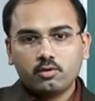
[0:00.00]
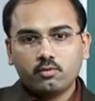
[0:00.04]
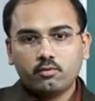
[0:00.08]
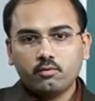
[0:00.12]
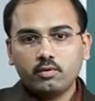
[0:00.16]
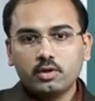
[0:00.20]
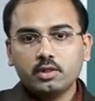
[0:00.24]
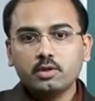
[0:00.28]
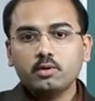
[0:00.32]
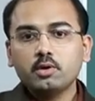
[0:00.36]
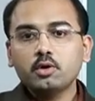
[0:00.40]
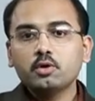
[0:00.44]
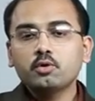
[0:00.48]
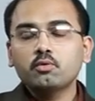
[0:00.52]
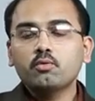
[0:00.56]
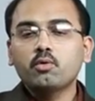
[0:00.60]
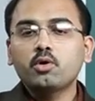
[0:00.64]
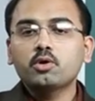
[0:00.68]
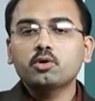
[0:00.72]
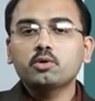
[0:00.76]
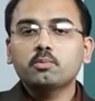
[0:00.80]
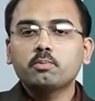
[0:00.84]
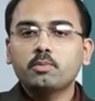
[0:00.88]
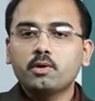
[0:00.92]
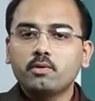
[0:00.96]
Whenever you
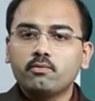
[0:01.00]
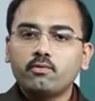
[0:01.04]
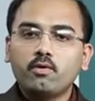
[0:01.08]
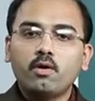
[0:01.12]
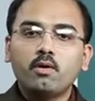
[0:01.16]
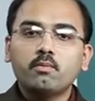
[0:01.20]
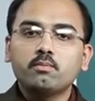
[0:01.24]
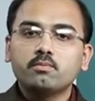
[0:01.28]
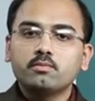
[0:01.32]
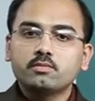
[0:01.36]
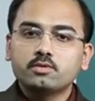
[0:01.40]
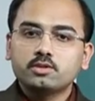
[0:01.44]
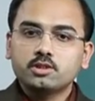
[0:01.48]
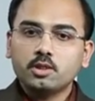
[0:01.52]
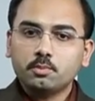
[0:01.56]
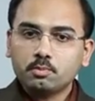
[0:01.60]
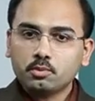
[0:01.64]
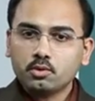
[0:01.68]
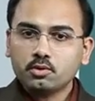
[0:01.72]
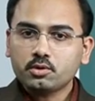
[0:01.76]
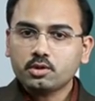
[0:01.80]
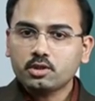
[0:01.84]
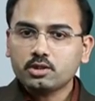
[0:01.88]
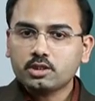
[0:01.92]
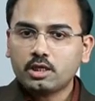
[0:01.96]
want to perform
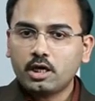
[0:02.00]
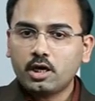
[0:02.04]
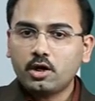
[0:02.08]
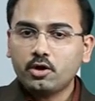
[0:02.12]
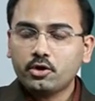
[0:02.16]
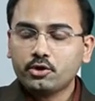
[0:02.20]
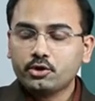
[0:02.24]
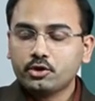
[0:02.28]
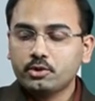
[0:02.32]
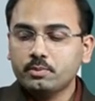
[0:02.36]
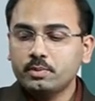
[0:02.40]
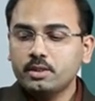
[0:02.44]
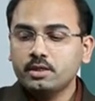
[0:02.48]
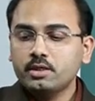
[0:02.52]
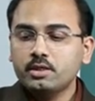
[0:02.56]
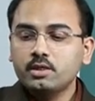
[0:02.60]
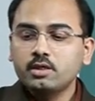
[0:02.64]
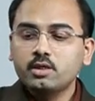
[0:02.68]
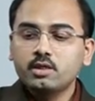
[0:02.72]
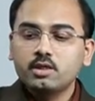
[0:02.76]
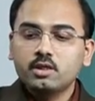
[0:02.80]
subtotal thyroidectomy,